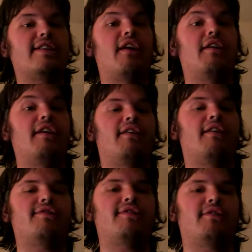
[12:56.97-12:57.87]

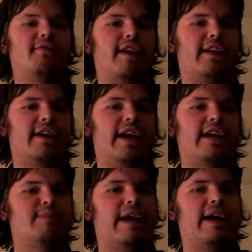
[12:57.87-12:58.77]
It also like
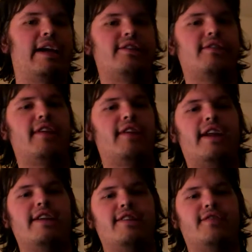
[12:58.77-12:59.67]
ties back into
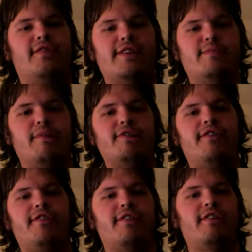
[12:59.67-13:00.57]
like his advice,
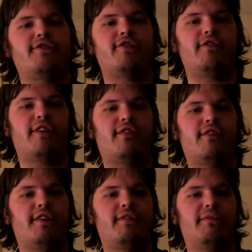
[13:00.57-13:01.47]
mercy for those who
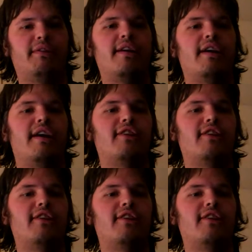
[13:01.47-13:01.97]
love you.